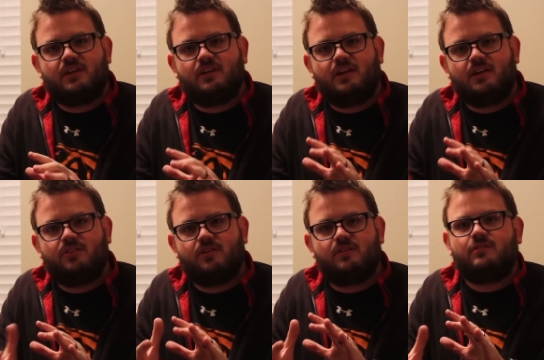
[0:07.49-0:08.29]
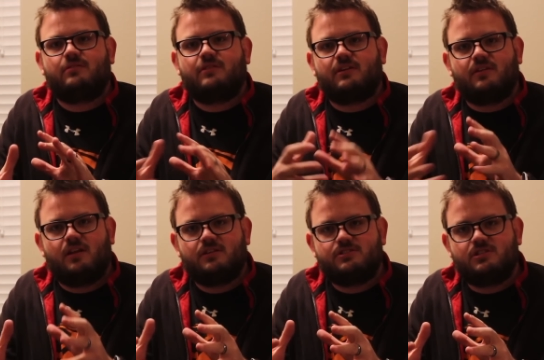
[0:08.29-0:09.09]
and anything
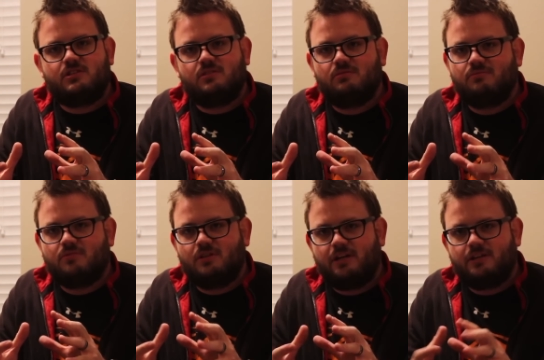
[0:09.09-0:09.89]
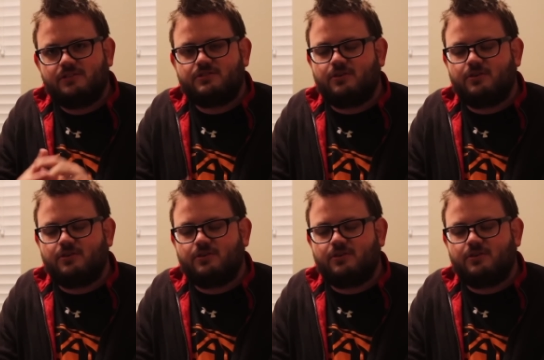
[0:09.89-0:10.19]
technology related.